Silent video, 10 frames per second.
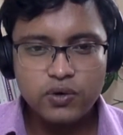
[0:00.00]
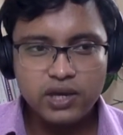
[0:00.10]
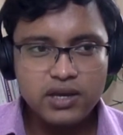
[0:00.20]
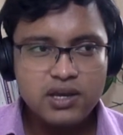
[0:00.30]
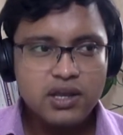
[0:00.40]

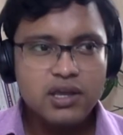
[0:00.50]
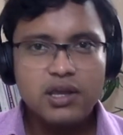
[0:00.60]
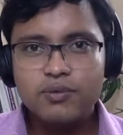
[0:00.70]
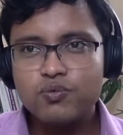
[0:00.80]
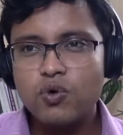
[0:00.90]
Okay,
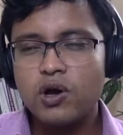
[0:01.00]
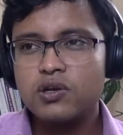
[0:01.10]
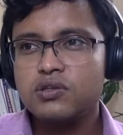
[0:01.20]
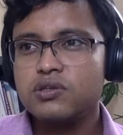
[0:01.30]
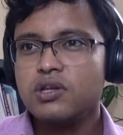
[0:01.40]
if
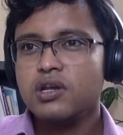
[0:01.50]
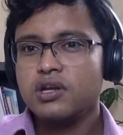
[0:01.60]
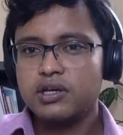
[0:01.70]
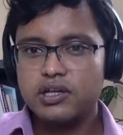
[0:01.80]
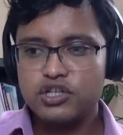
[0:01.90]
one
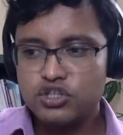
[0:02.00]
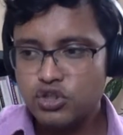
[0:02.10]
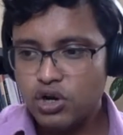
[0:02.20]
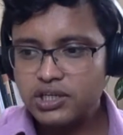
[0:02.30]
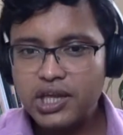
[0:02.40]
is
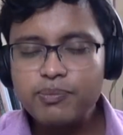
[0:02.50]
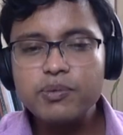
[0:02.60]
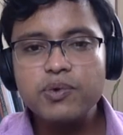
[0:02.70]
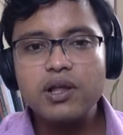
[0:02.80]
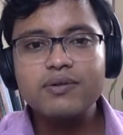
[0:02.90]
not
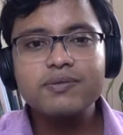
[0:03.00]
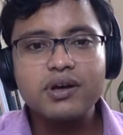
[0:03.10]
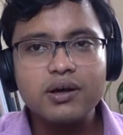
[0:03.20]
capable of